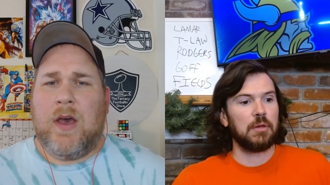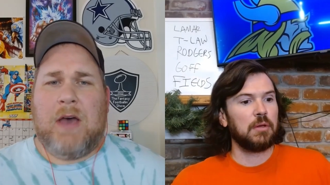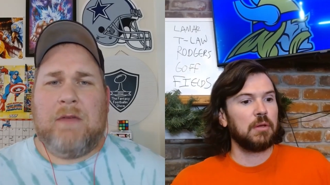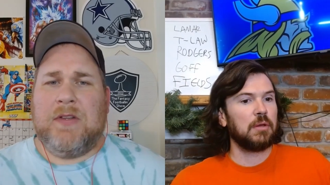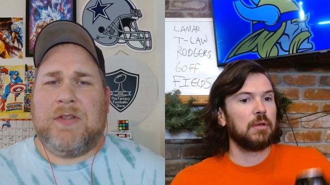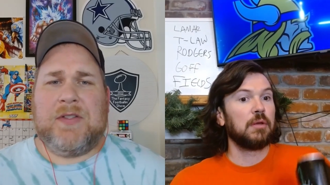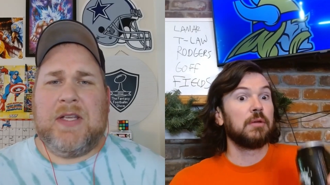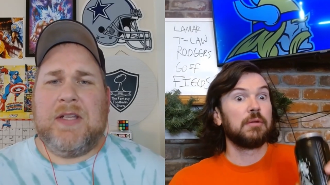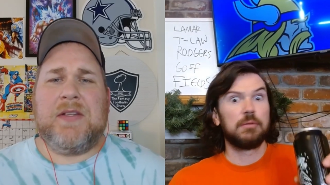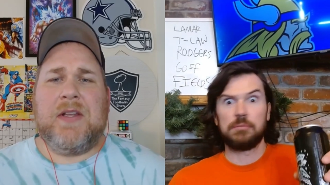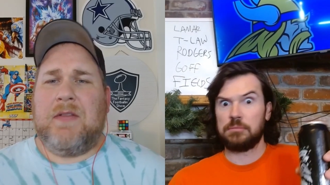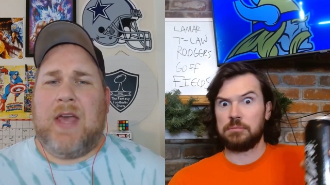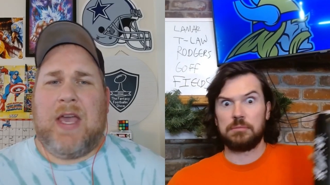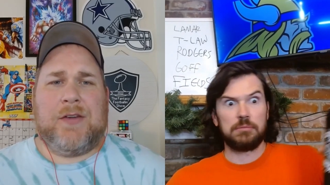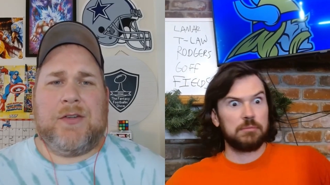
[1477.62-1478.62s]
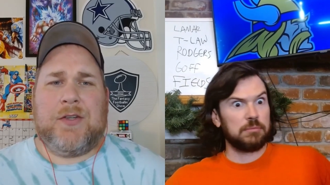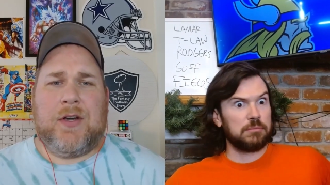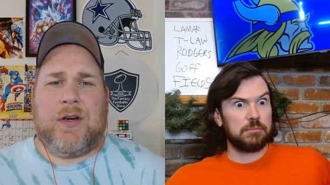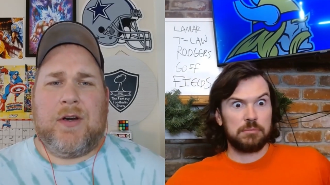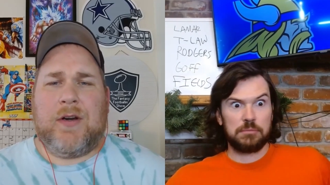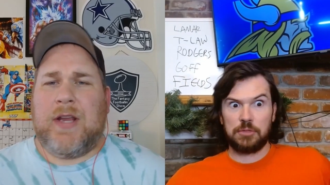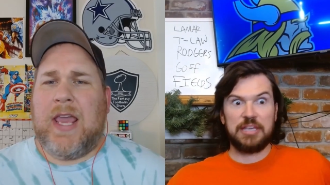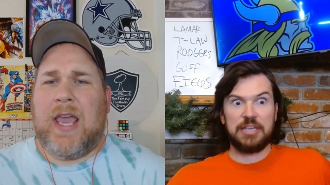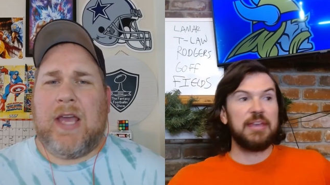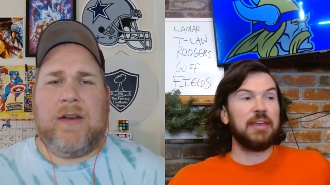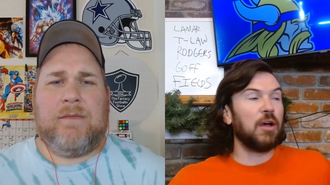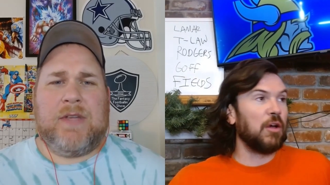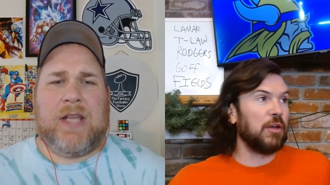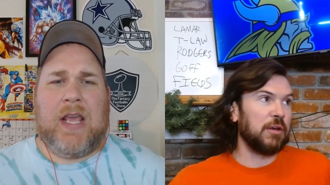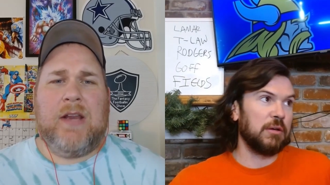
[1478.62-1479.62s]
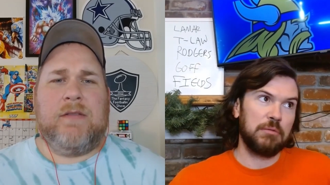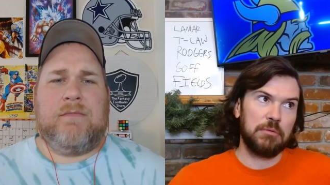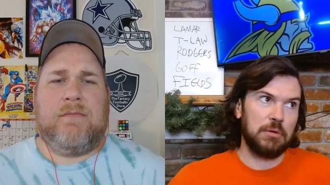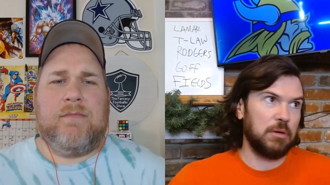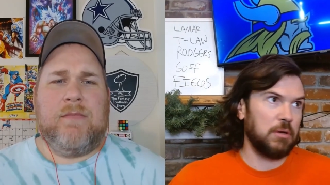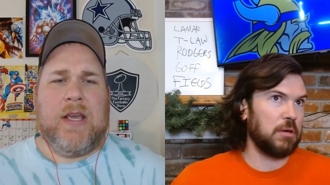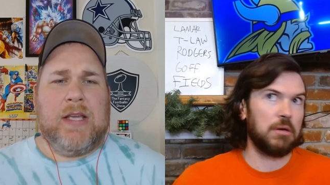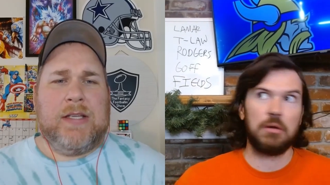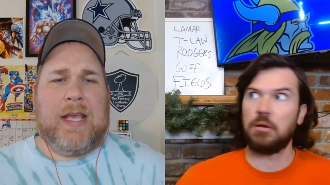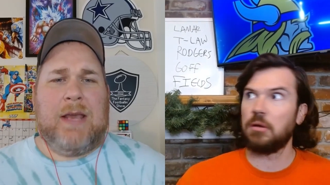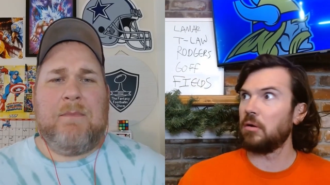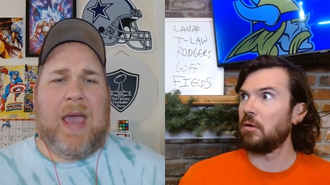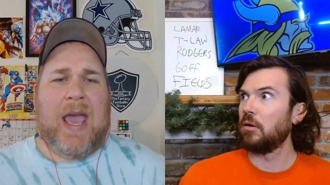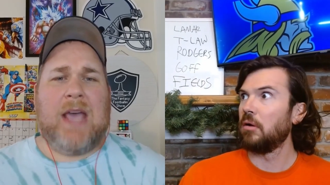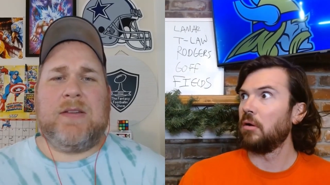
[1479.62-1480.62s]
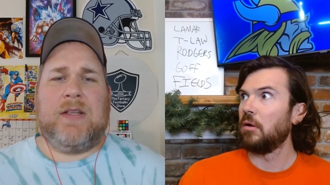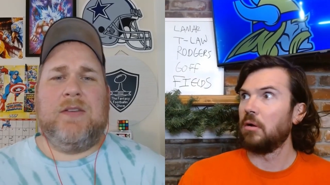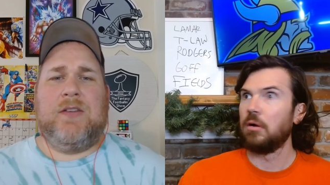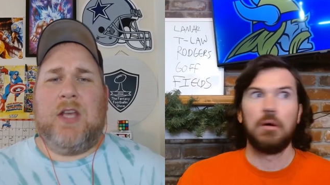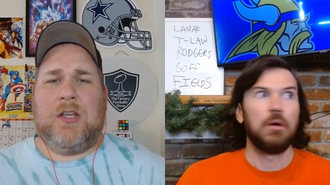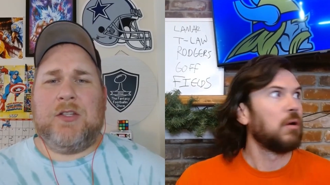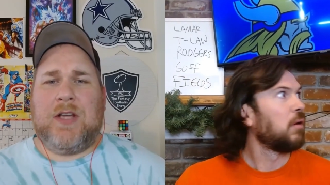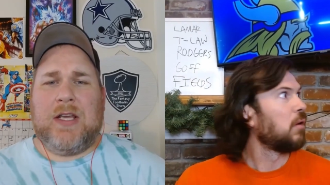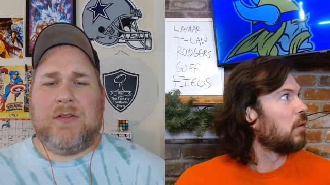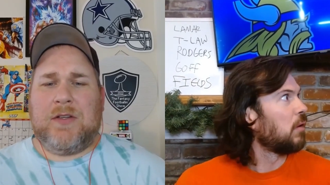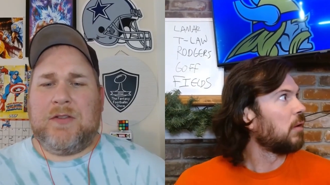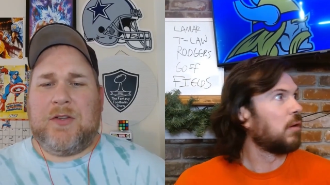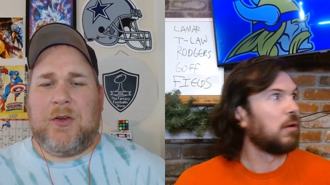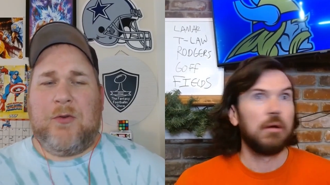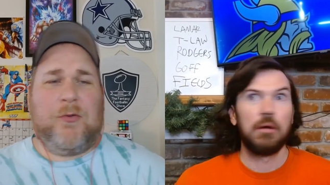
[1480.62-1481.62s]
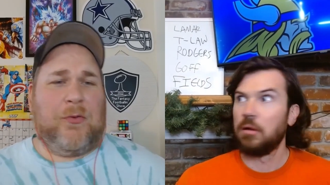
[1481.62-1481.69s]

Speaker 1: of the season last year. He had yeah. 10, 10 passing touchdowns and two